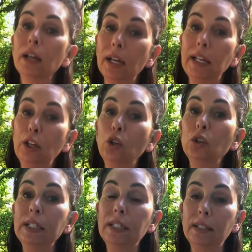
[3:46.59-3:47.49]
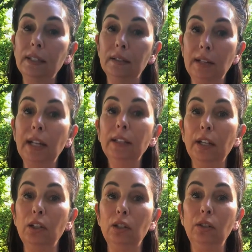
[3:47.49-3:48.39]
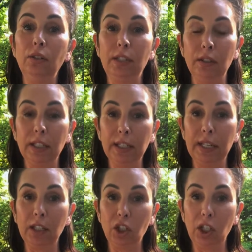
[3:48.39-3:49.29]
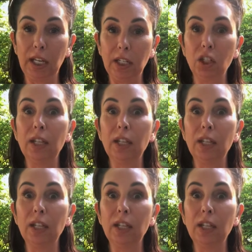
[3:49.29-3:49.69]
increase a little during the exchange.